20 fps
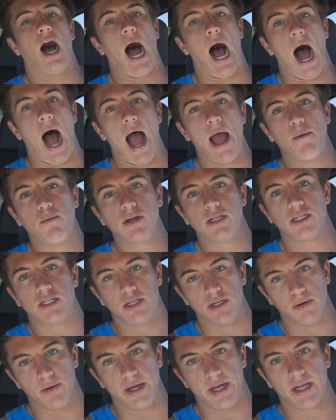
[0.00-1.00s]
I was
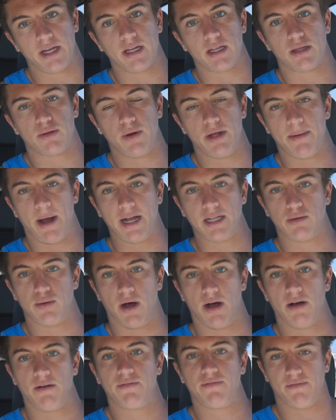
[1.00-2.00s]
doing
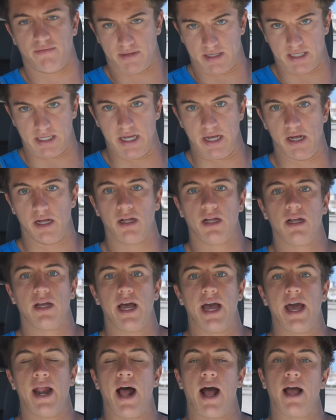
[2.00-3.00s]
3x12 still,
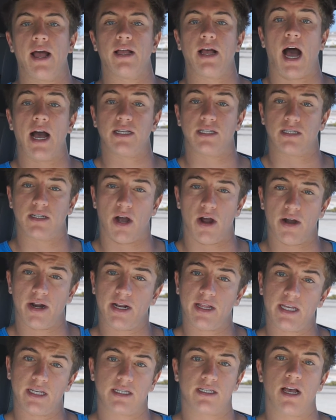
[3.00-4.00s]
and I
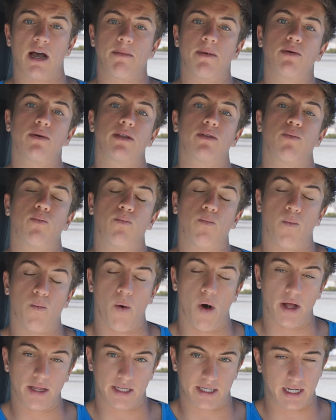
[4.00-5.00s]
started this summer with
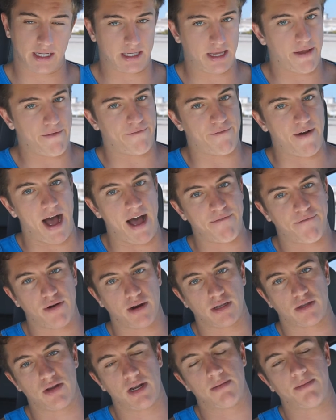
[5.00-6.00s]
165
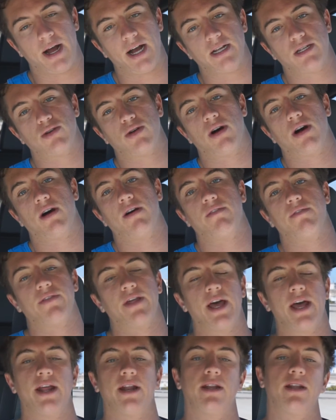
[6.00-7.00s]
for a 3x12.
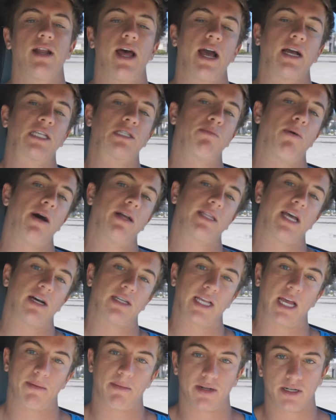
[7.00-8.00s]
Then next month I
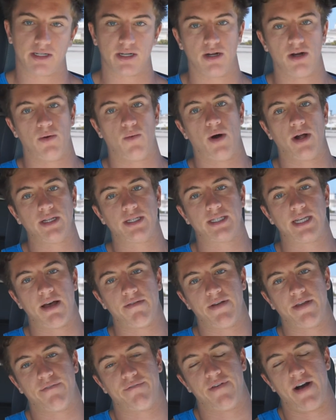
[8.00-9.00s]
was able to do a
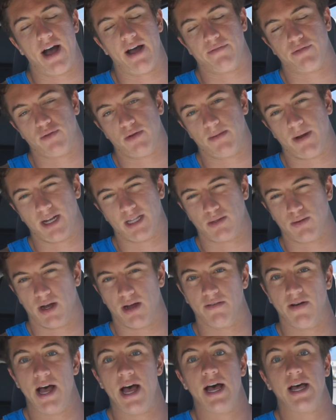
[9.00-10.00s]
175
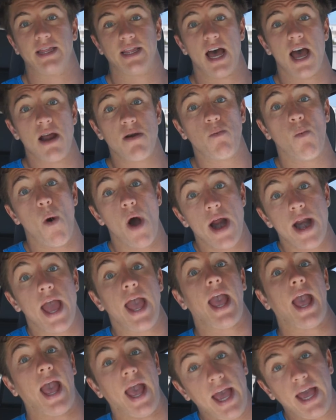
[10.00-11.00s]
3x12. Then
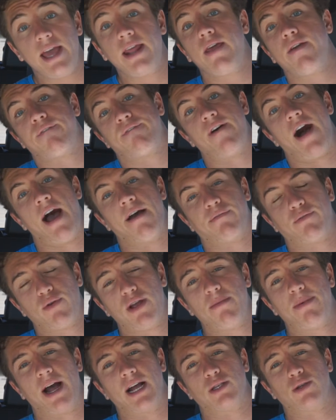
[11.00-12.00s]
185
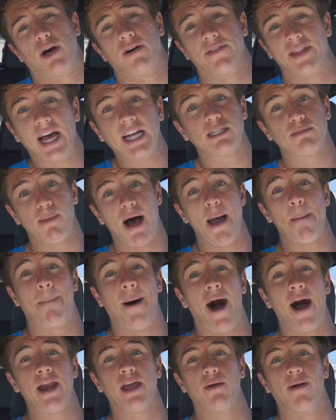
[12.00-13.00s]
3x12, and that's my
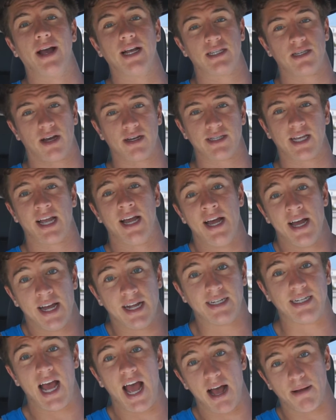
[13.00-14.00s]
body weight. So I was like,
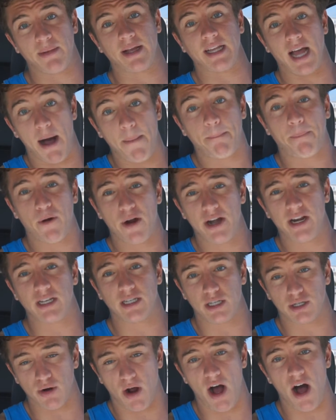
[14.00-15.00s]
damn, like I'm pretty
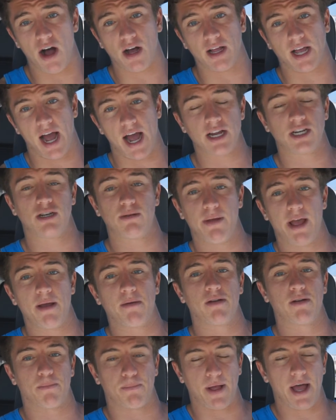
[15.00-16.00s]
strong. Like I should be
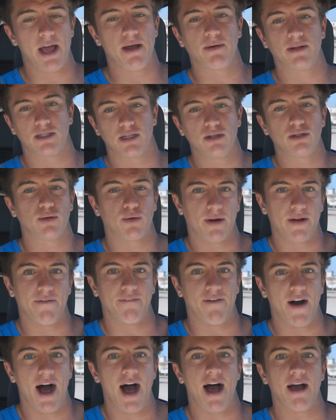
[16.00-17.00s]
able to play with
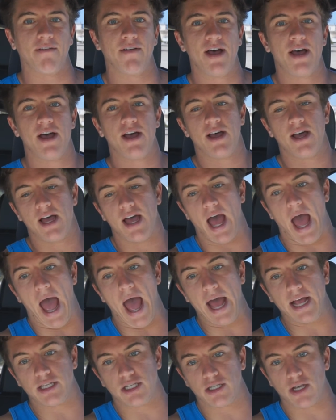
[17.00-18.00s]
225.
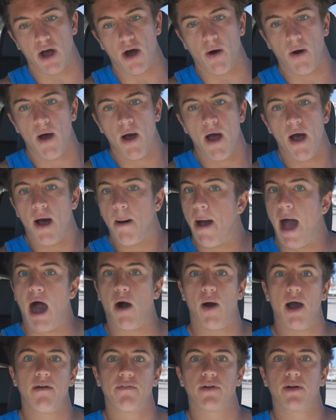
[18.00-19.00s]
So,
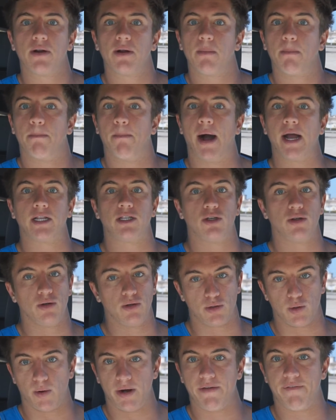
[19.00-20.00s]
however, my
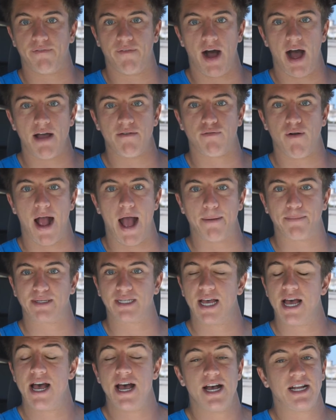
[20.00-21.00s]
225
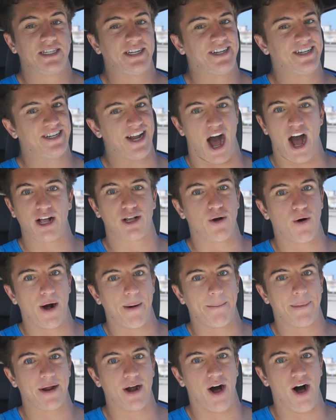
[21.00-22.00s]
reps did not go
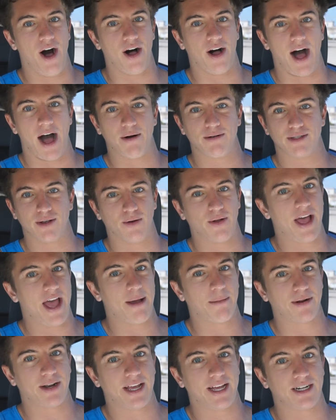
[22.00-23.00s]
up at all. I was only
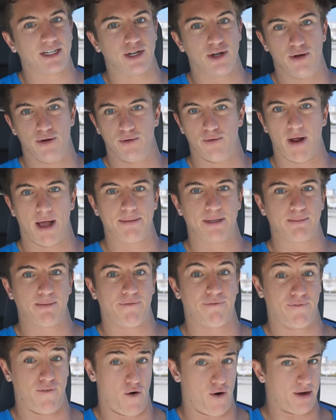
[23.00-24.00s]
able to hit 2 reps
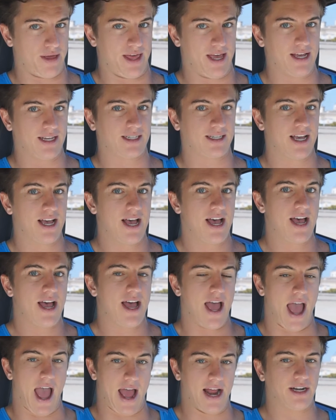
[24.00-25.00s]
before this
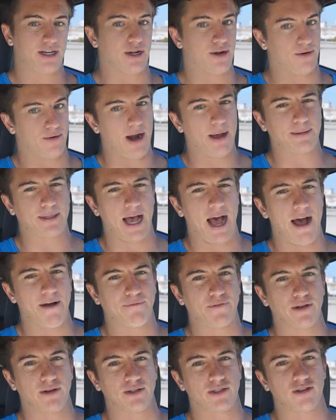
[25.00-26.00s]
and 2 reps
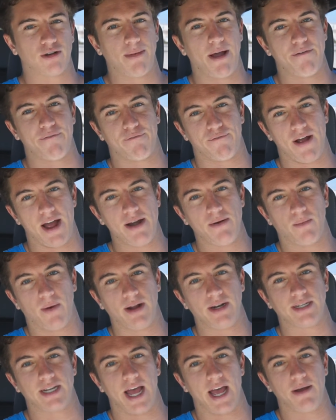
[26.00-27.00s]
after. So my friend
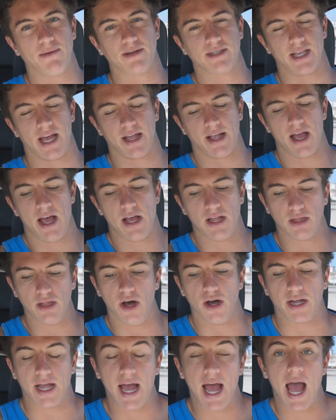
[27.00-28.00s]
one day was like,
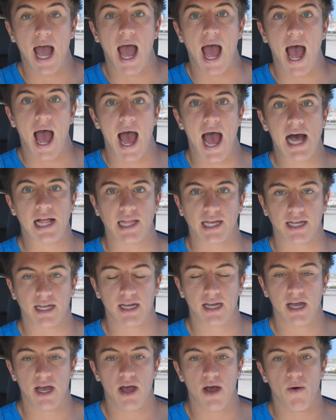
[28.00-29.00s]
look, Alec,
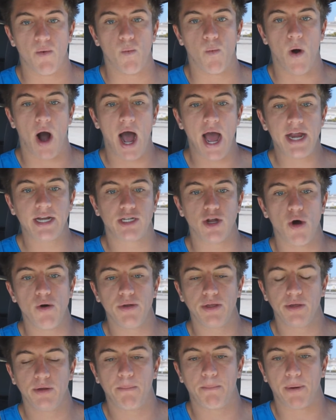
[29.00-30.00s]
why
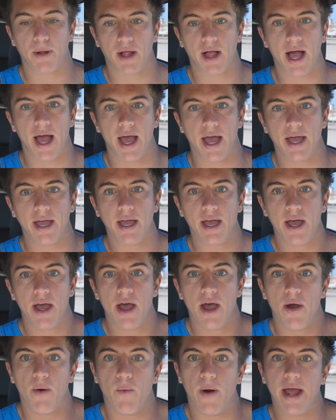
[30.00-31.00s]
don't you play
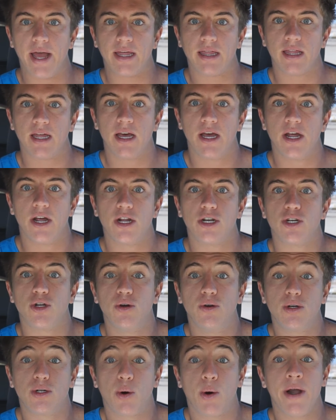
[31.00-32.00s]
with
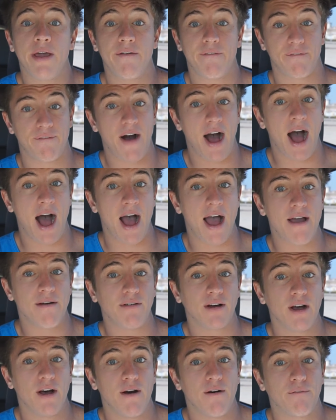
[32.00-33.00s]

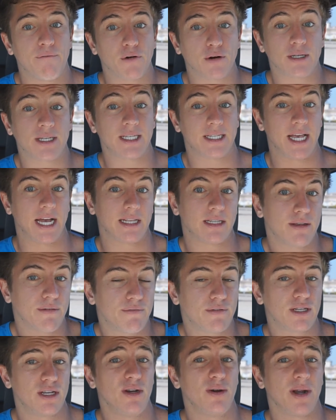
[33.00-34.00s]
225 for sets
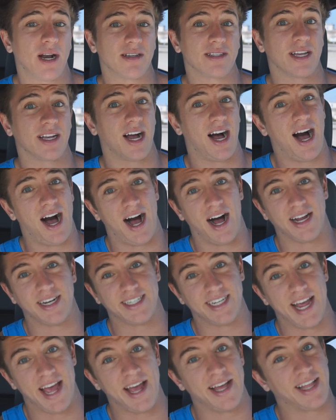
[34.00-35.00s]
of 2? And I was like, ah,
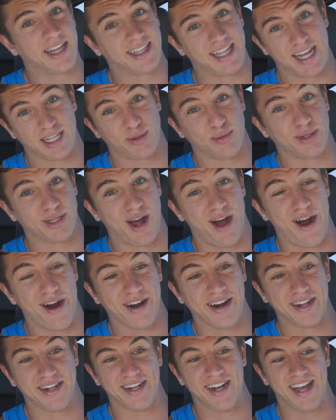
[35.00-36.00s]
Jay, like that's
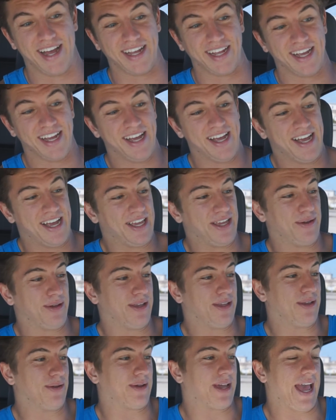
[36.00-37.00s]
retarded. Like
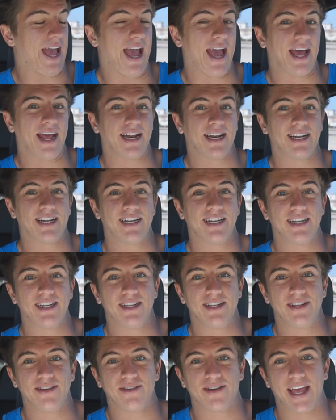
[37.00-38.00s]
you
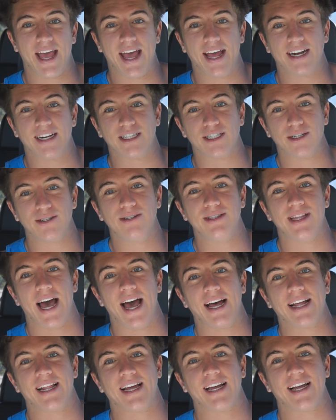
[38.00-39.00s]
can't do
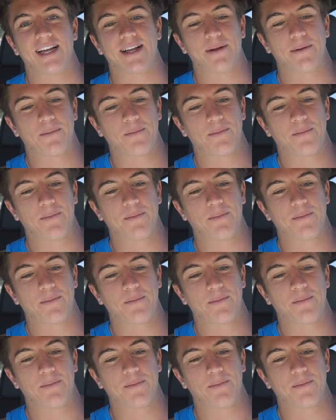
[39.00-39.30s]
that. Like,